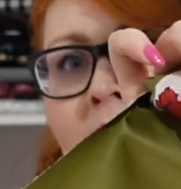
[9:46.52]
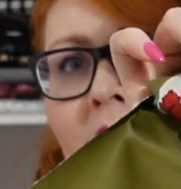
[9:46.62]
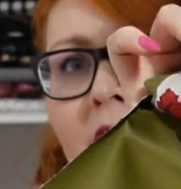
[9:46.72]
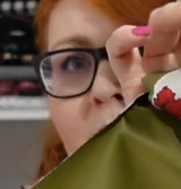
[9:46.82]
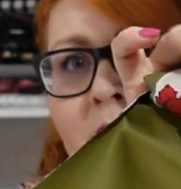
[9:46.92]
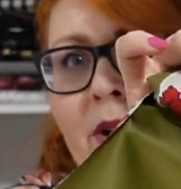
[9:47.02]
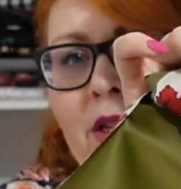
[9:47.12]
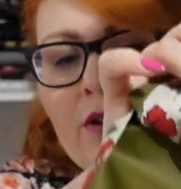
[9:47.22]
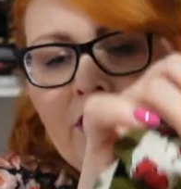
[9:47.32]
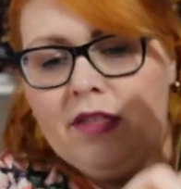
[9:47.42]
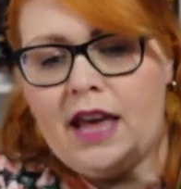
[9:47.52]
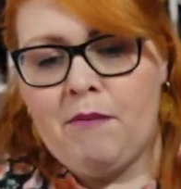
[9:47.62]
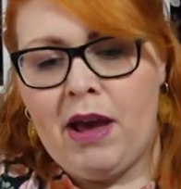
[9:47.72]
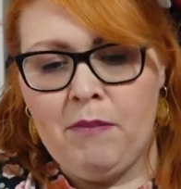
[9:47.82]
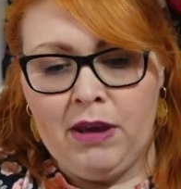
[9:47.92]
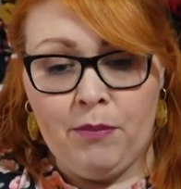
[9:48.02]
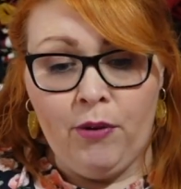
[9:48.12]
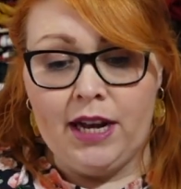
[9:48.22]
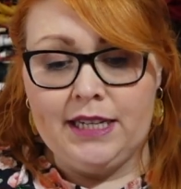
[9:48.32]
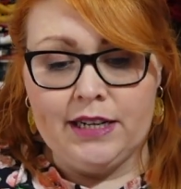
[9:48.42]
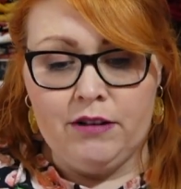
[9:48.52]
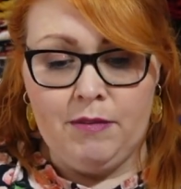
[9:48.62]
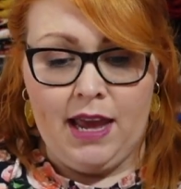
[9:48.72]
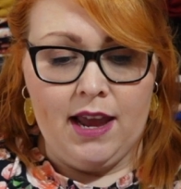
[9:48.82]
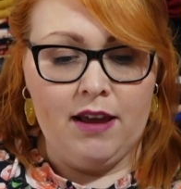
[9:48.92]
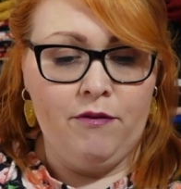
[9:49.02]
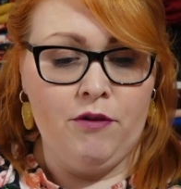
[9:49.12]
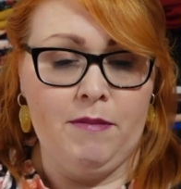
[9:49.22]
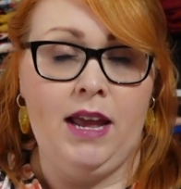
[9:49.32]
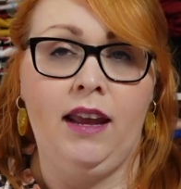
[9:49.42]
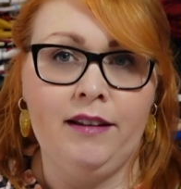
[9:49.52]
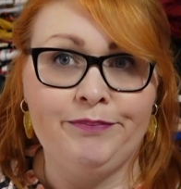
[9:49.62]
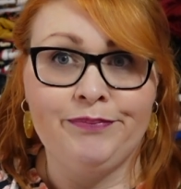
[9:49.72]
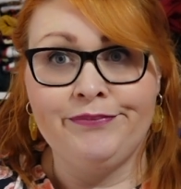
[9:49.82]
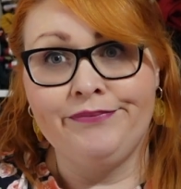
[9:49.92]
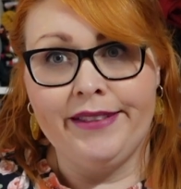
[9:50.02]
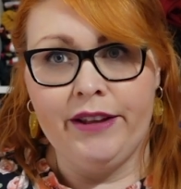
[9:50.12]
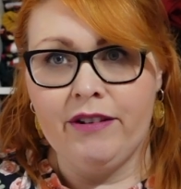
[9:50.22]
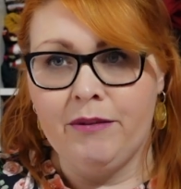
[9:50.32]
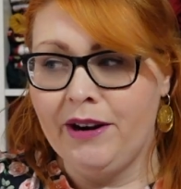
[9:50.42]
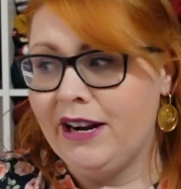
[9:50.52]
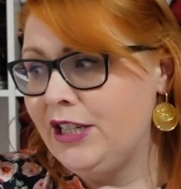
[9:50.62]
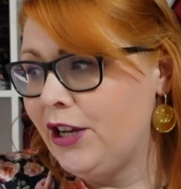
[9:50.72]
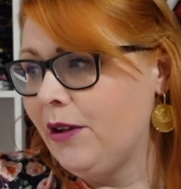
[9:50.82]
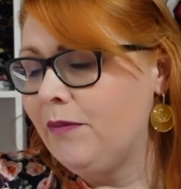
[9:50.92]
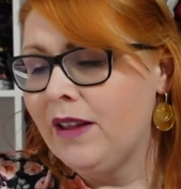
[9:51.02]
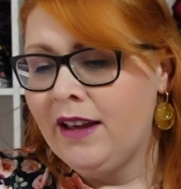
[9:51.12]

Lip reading: And so I thought that might be a practical make for me, living where I do.